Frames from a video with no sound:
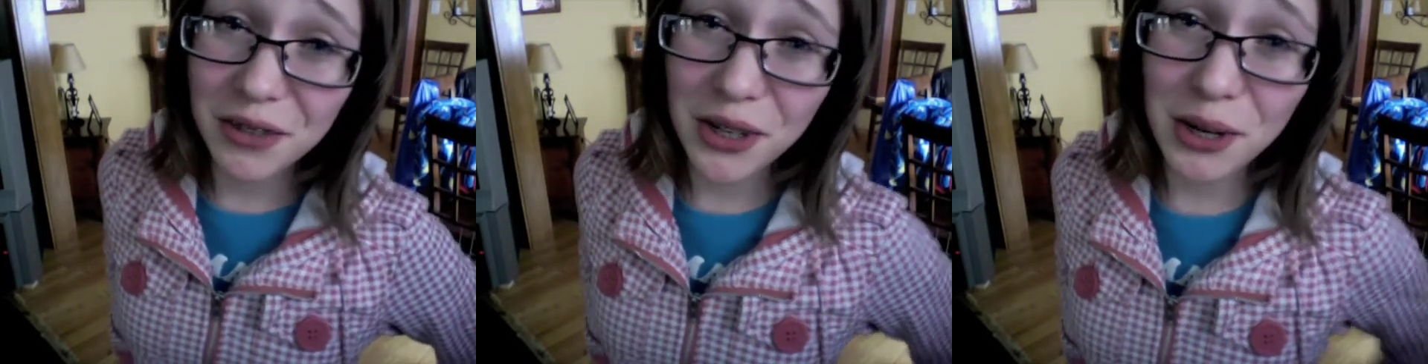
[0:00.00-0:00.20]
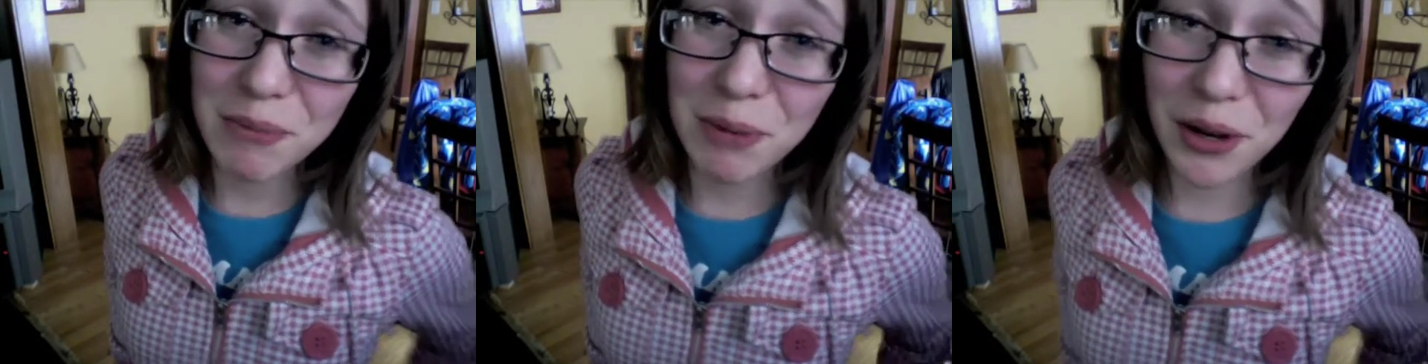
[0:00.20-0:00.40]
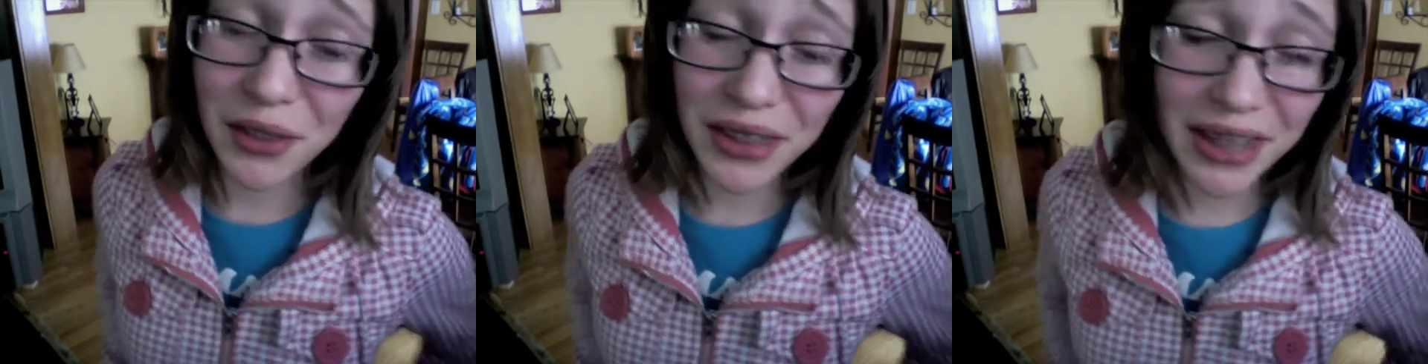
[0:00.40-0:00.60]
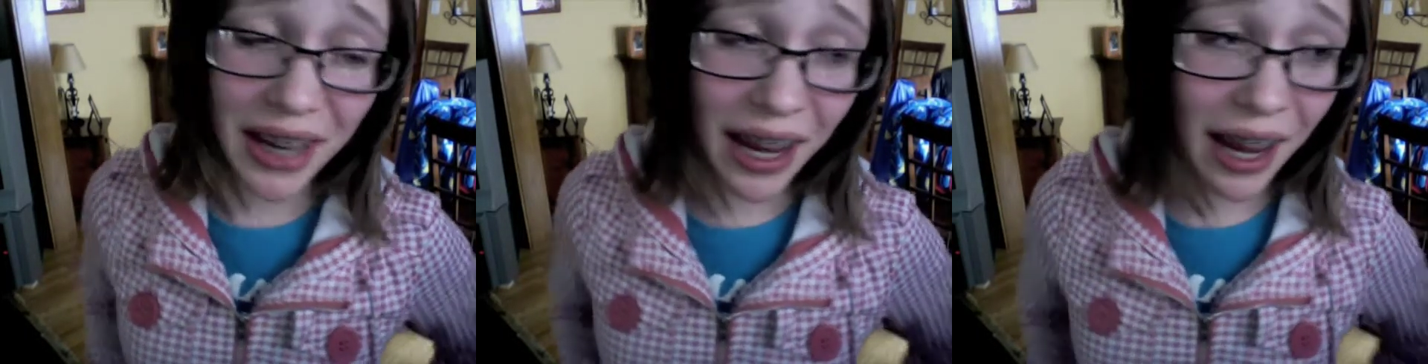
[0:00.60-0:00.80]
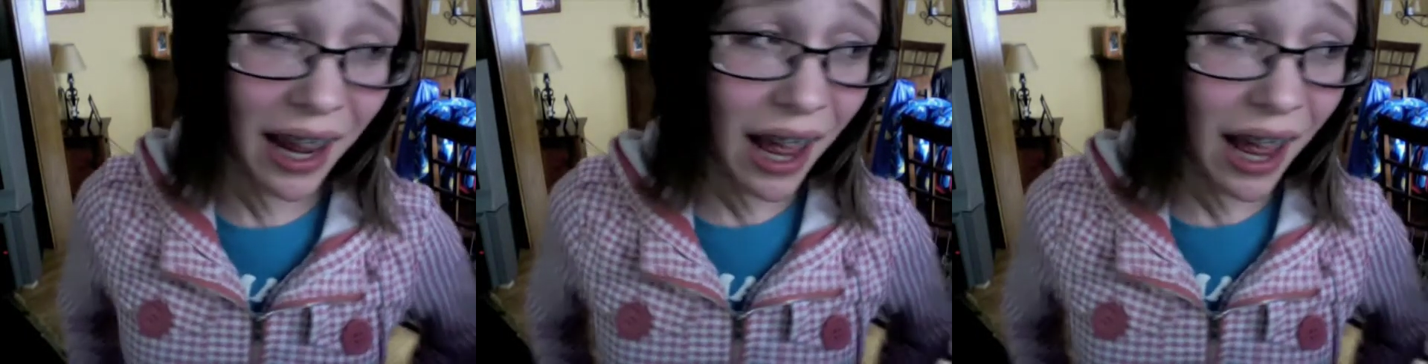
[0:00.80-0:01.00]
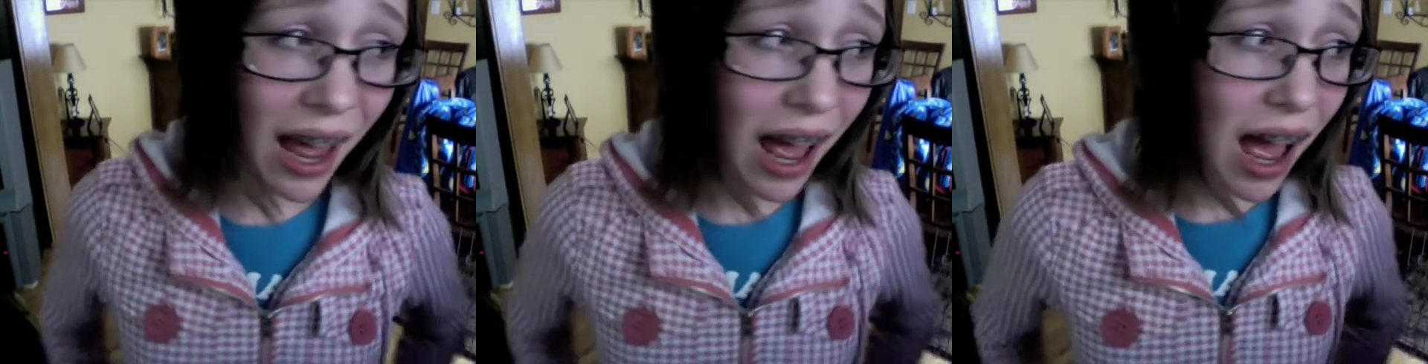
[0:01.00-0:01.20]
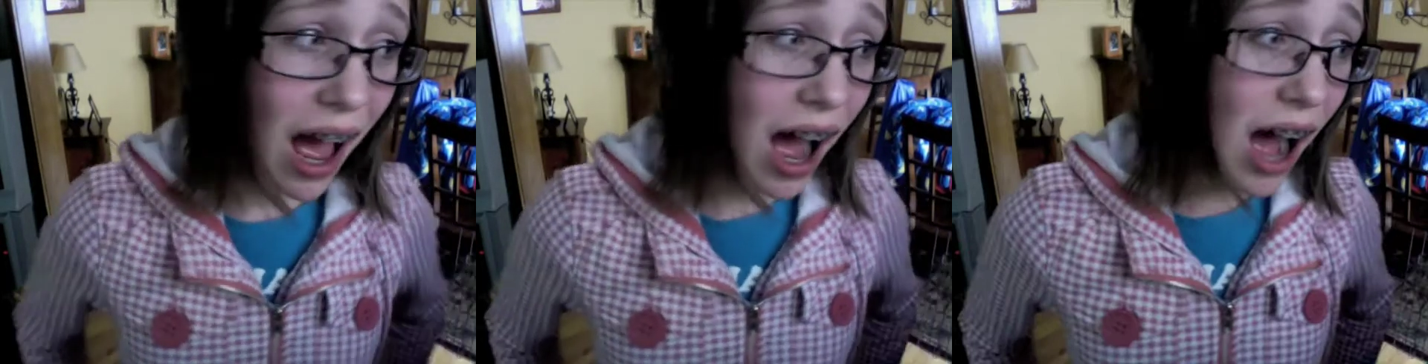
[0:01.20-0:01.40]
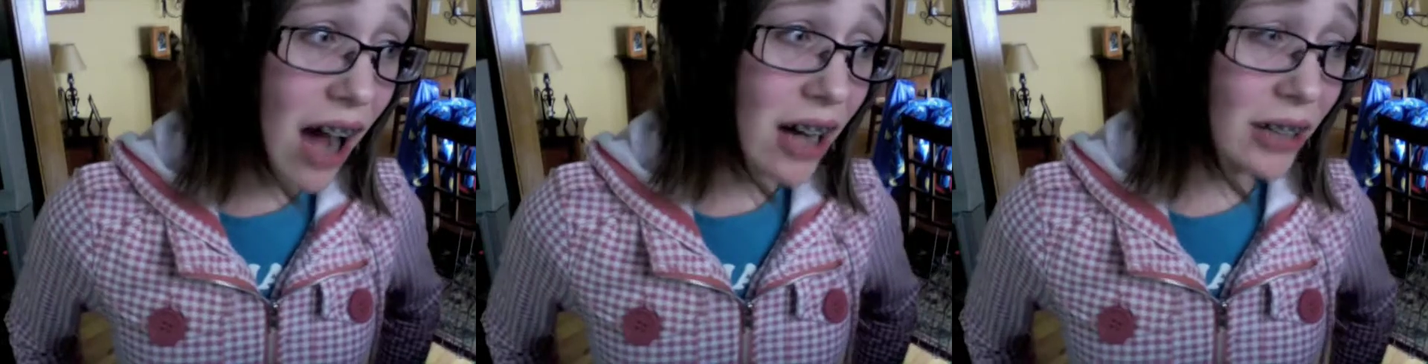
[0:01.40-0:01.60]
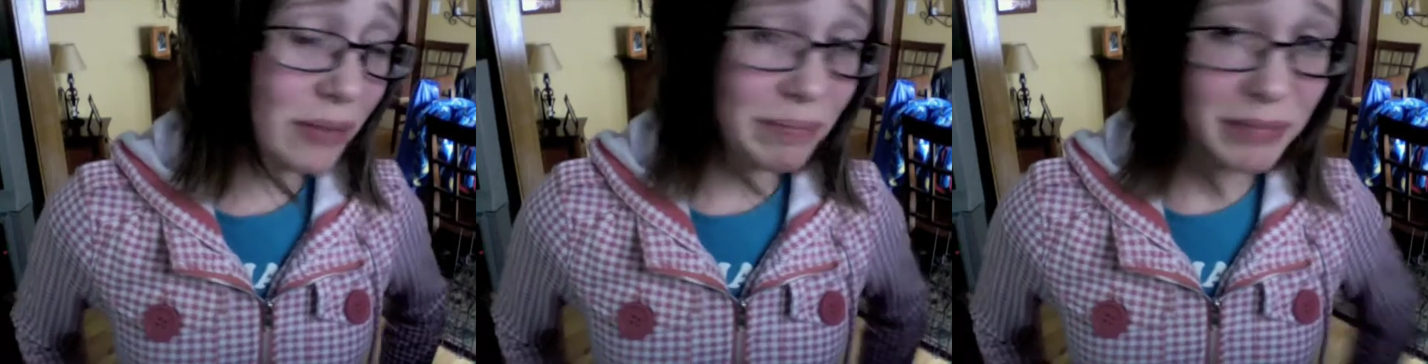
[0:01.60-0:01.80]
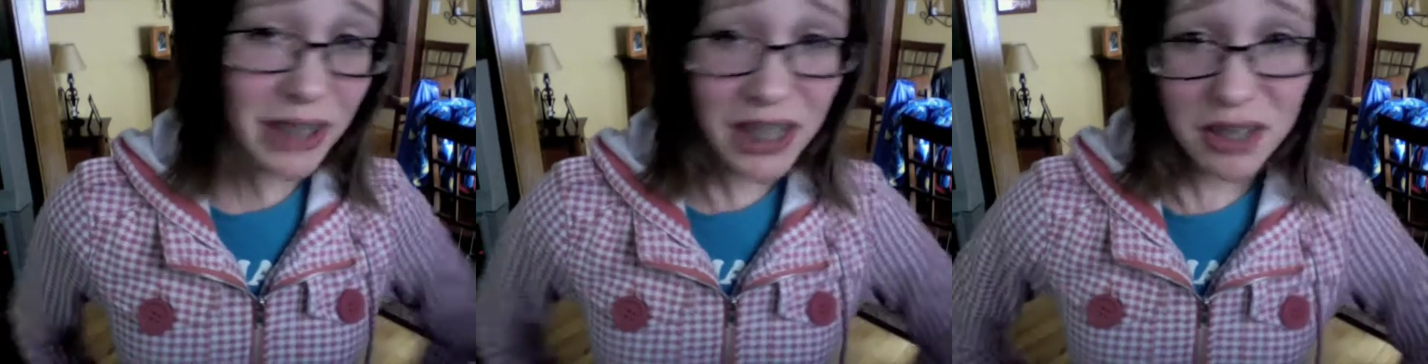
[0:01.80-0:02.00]
your birthday
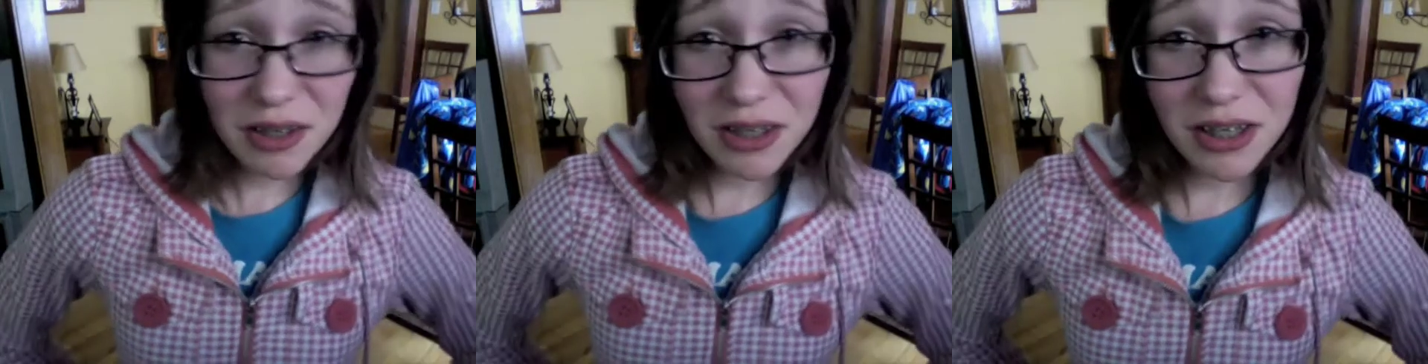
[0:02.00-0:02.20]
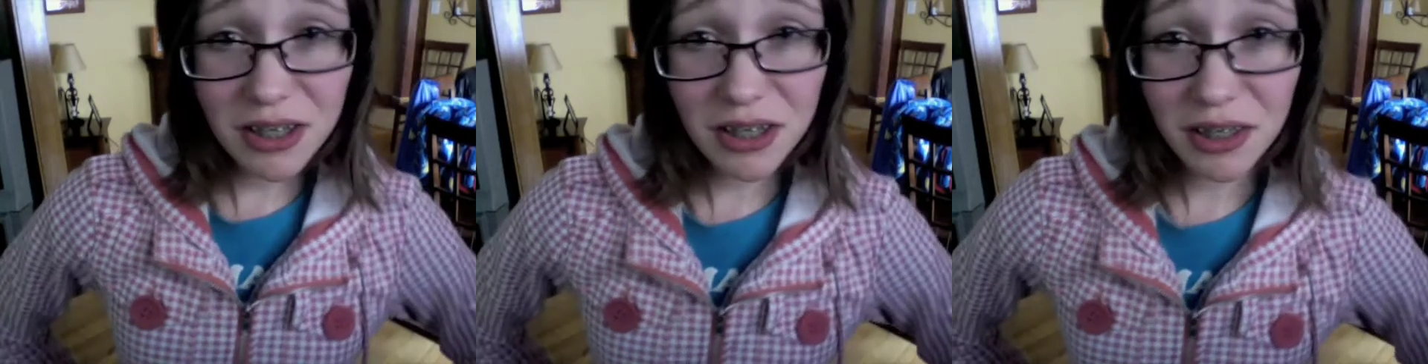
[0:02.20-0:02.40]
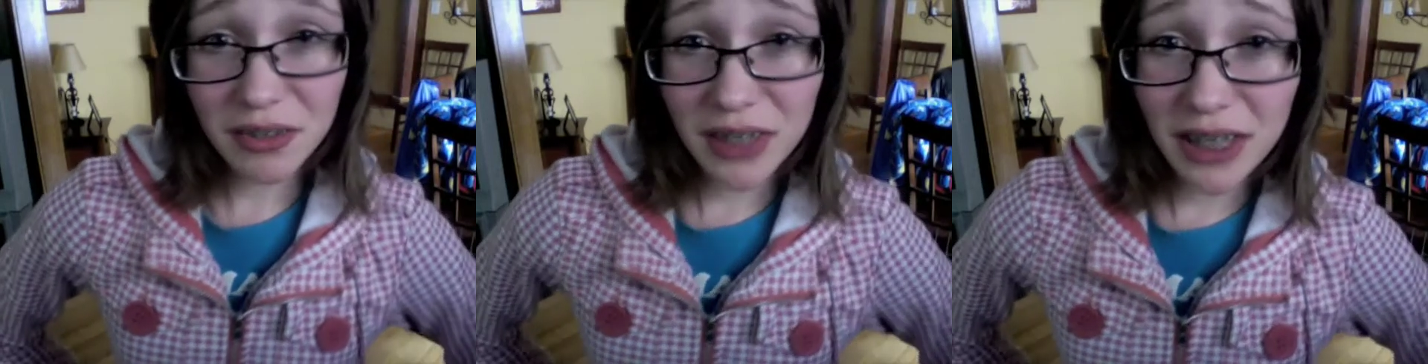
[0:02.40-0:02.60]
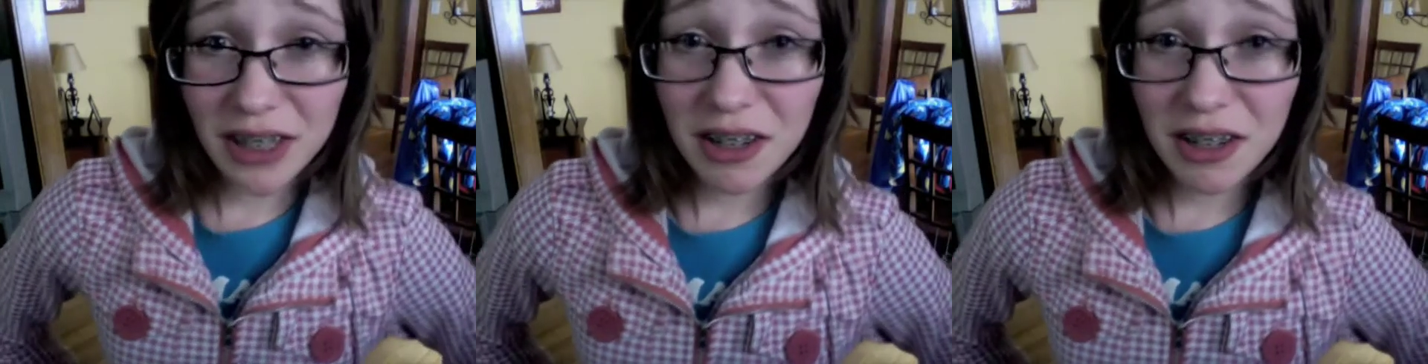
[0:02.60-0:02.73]
because um, you deserve it.